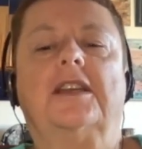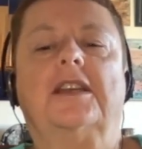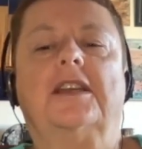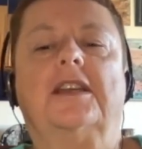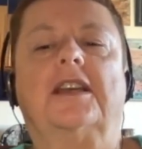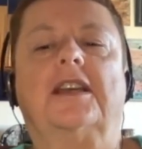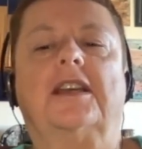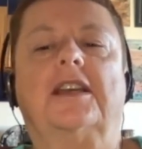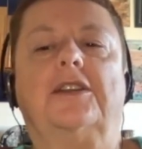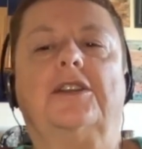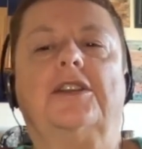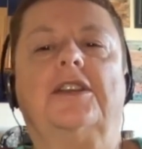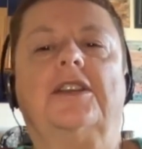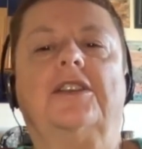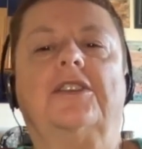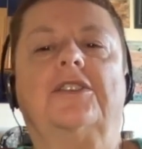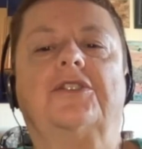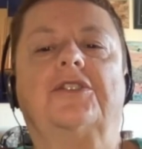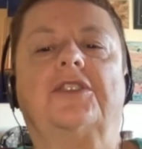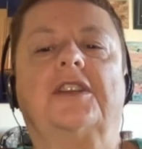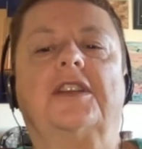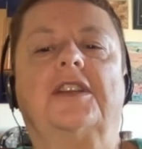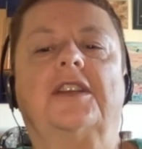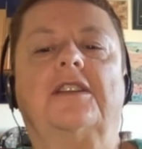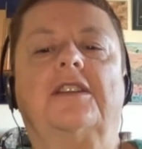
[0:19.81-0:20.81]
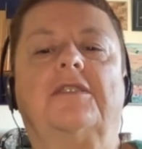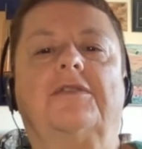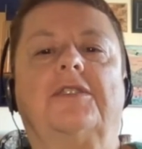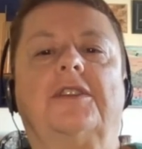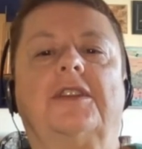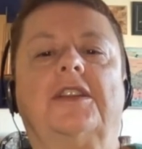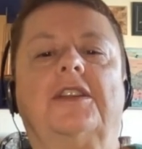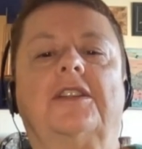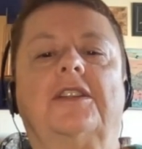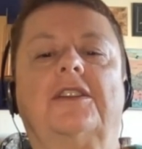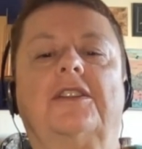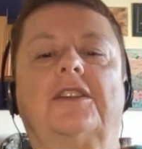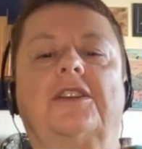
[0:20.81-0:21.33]
and he is the head of
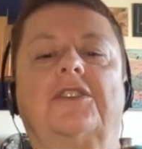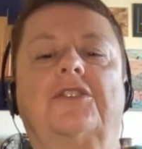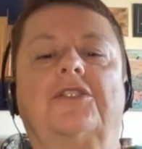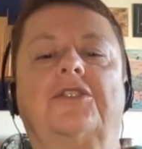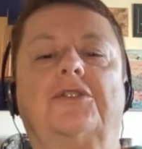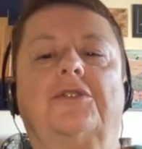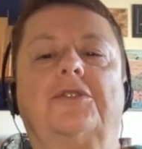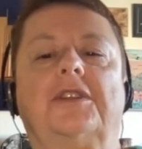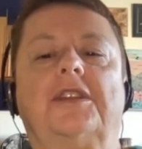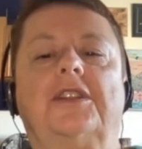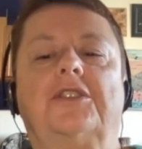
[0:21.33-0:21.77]
industry